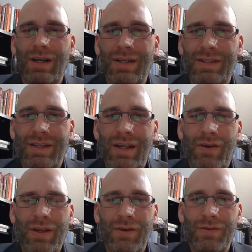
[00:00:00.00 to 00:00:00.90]

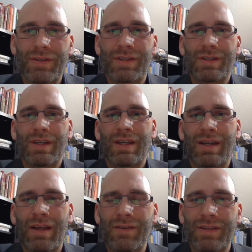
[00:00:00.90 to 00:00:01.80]
scenarios and
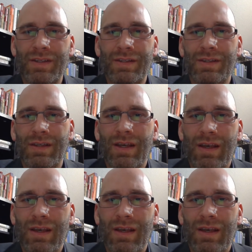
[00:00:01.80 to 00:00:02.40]
analysis